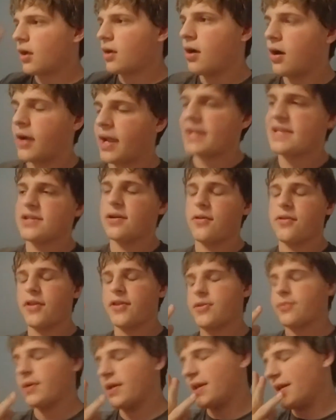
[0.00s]
okay, so the
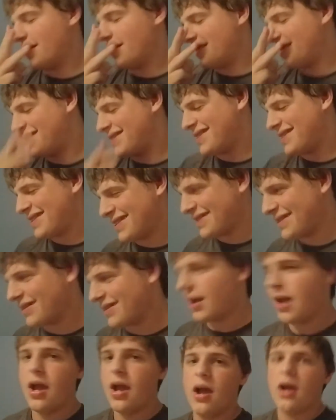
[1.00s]
three,
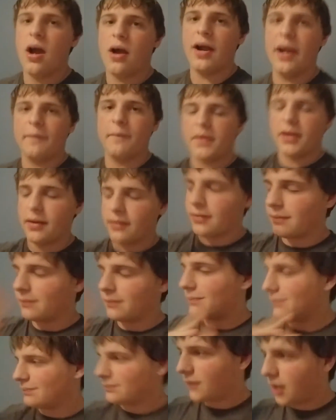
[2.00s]
all right.
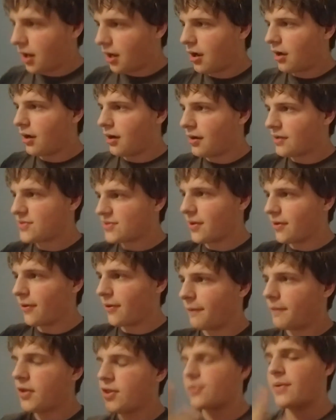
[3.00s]

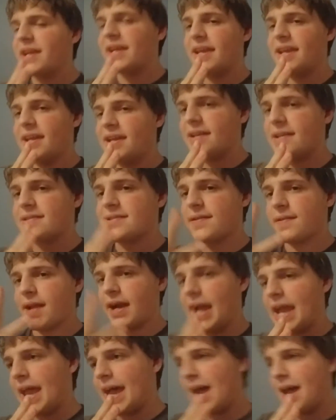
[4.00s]
So 3 keys that
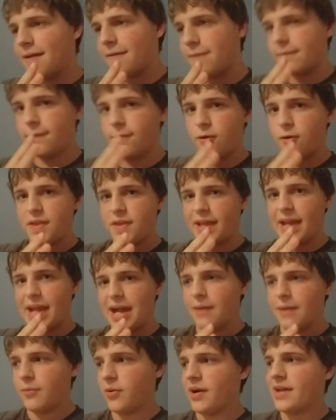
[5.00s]
I have for the
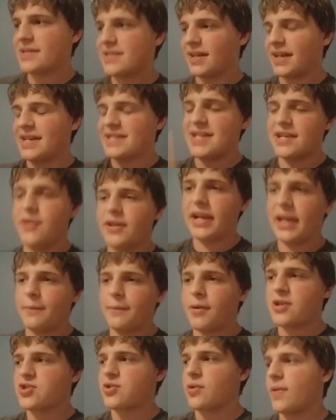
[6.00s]
Cowboys: continue
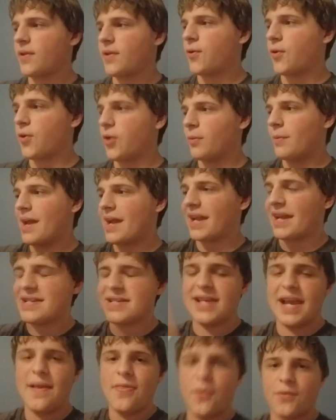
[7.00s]
getting pressure on the quarterback,
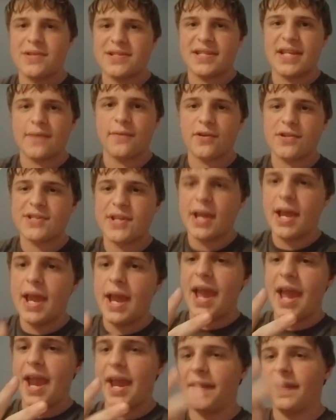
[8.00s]
contain the receivers,
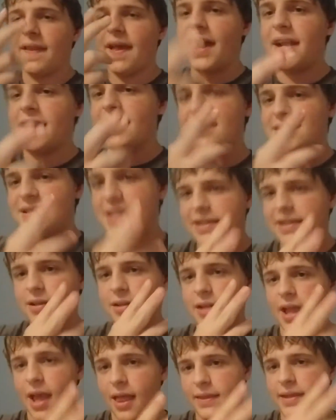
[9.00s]
and let
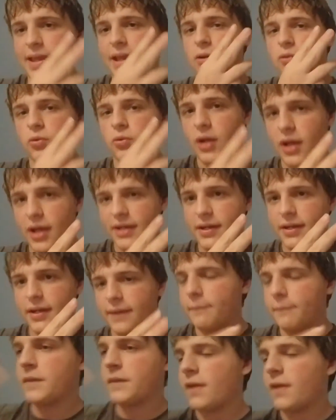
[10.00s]
Ezekiel Elliott run.
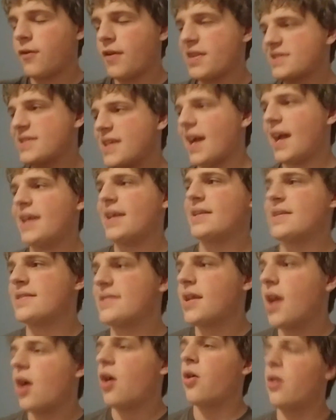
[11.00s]
For the
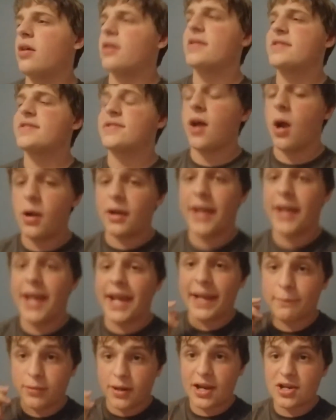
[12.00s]
Titans, start
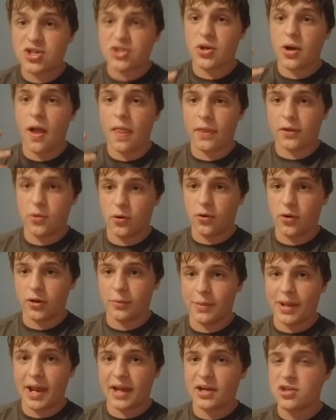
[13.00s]
getting pressure on the
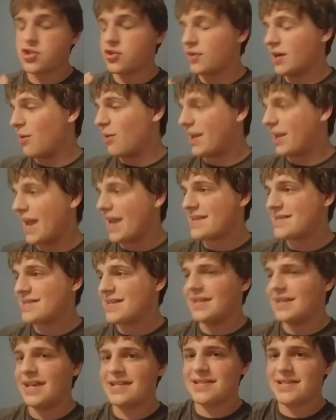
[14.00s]
quarterback. Jarrell
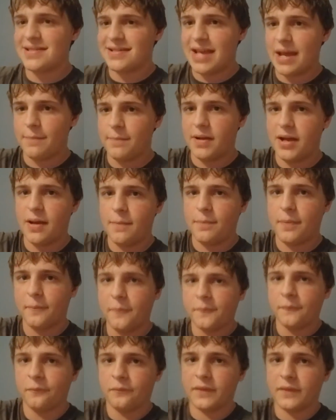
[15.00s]
Casey needs to step up.
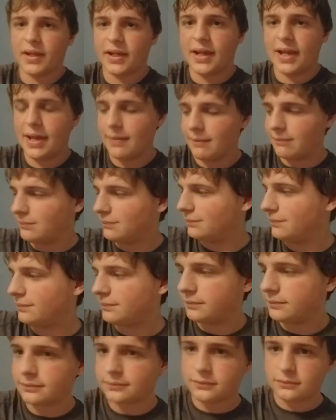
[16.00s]
Okay,
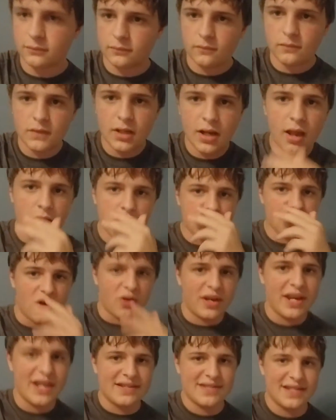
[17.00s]

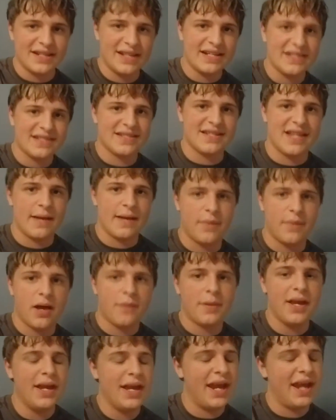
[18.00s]
Jarrell Casey needs to step
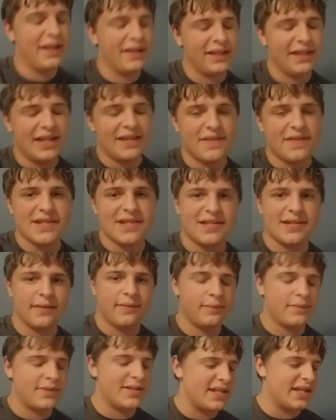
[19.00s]
up and lead this
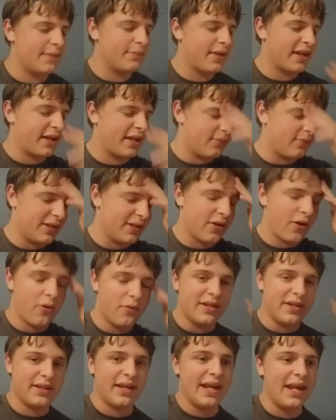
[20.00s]
team like we know
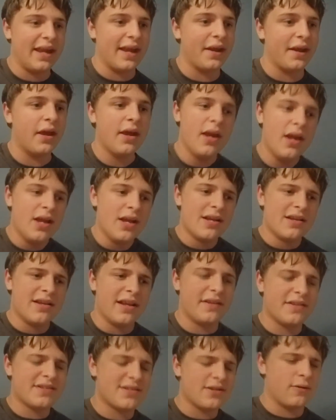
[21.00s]
he can.
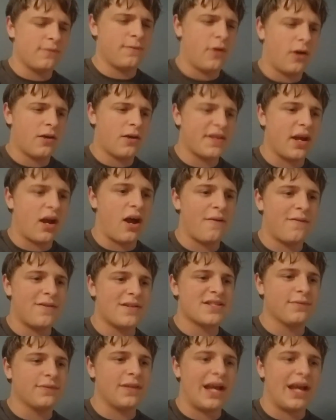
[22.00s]
And so far, the
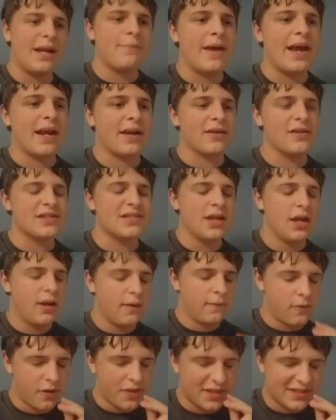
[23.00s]
offensive linebackers
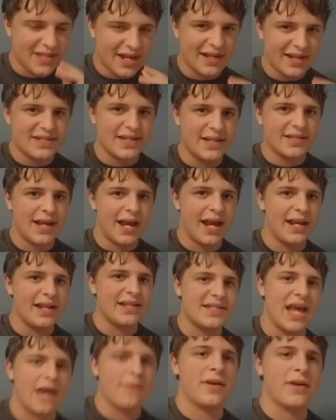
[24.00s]
for the Tennessee
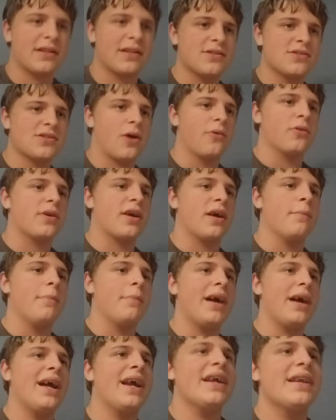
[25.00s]
Titans have a total
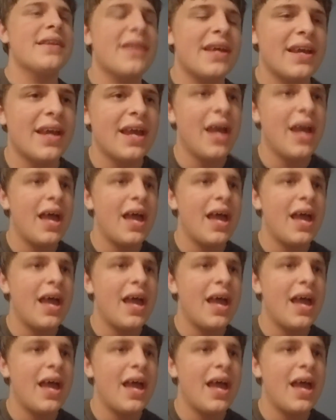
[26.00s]
combined